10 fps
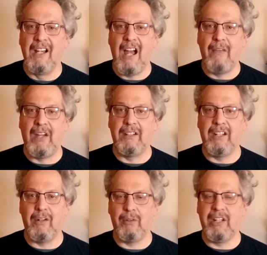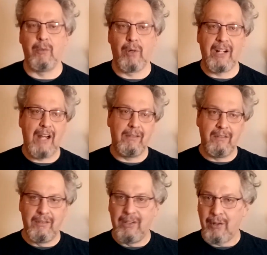And then, you can work on
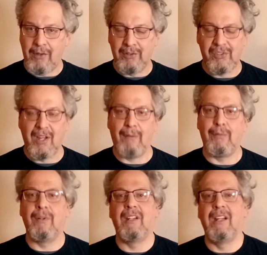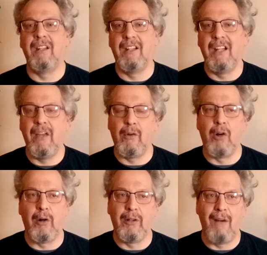your other stuff in the
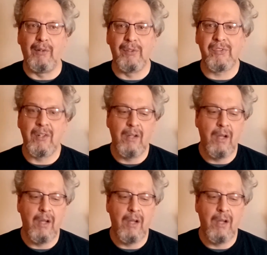lower levels.